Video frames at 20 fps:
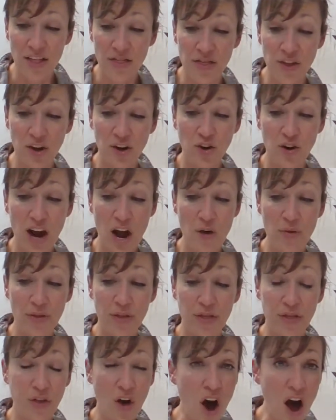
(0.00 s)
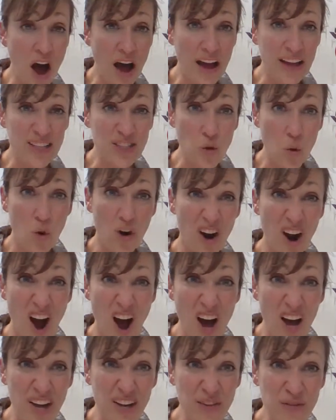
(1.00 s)
The ground thaws or
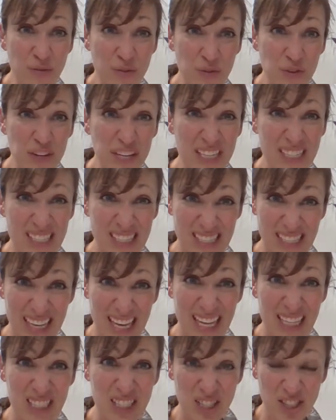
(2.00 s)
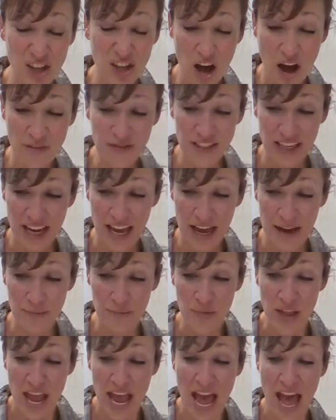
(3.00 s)
unfreezes, it gets soft again,
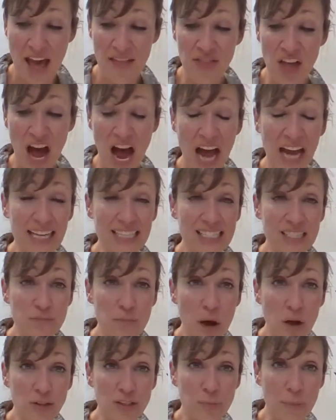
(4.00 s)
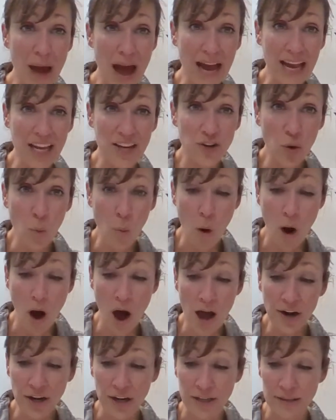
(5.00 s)
and the ice melts back into
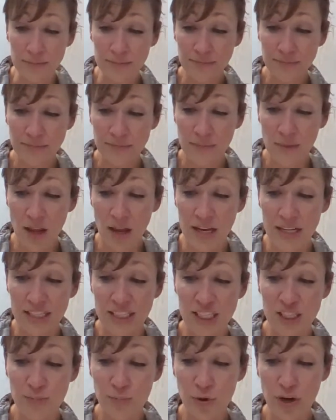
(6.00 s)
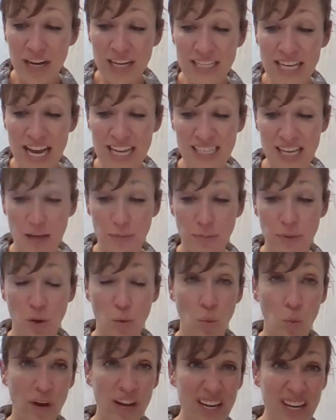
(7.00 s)
water. Spring days can be
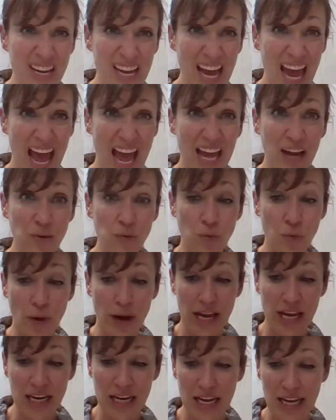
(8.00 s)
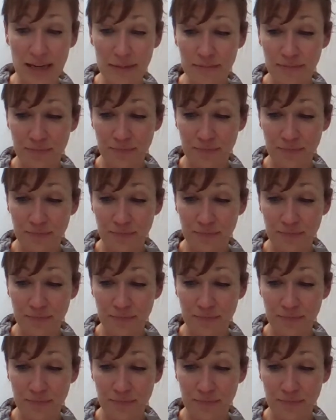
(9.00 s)
windy and rainy.